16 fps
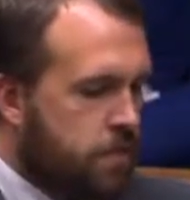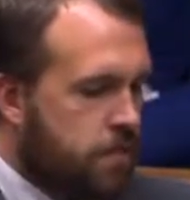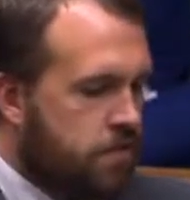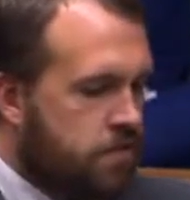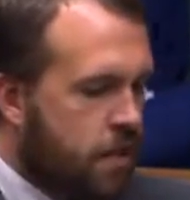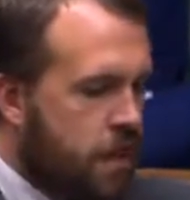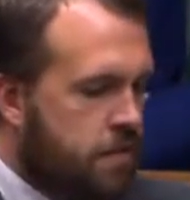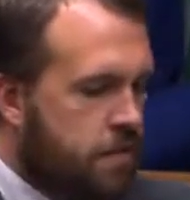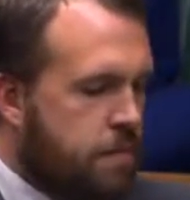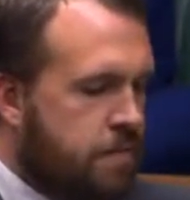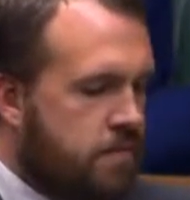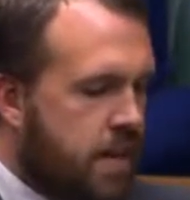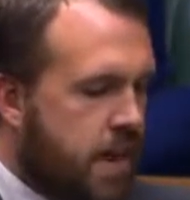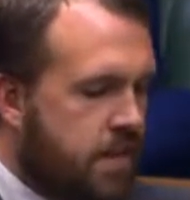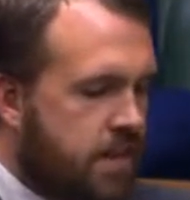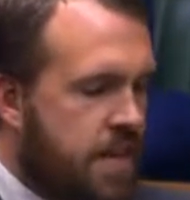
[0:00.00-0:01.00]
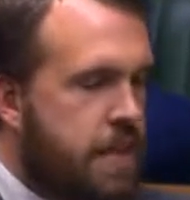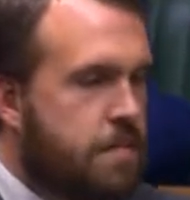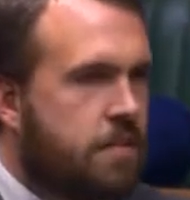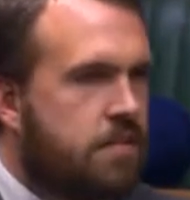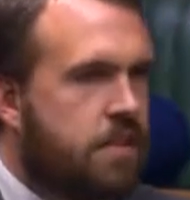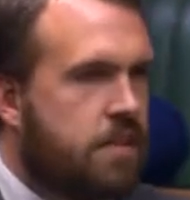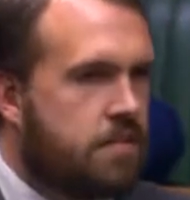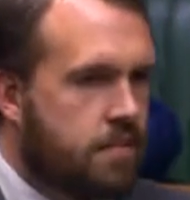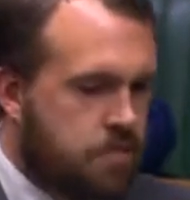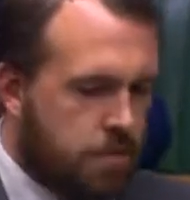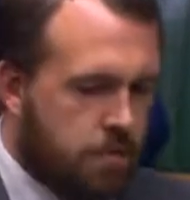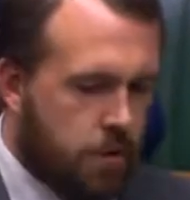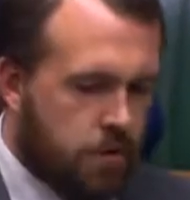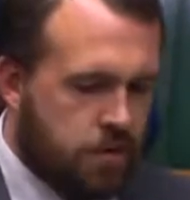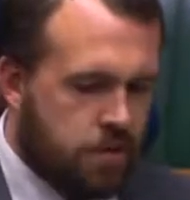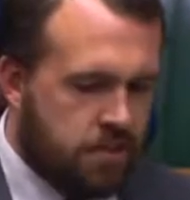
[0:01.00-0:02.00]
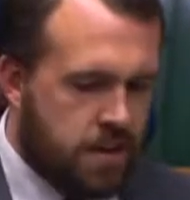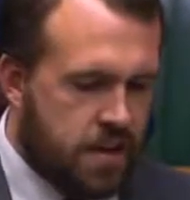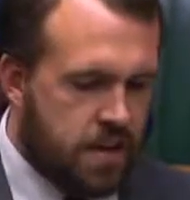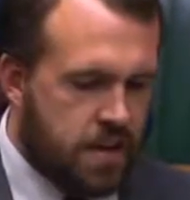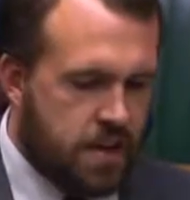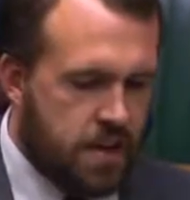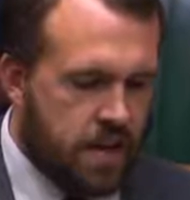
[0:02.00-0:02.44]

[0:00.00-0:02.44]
preserve and protect the liberties of democracy,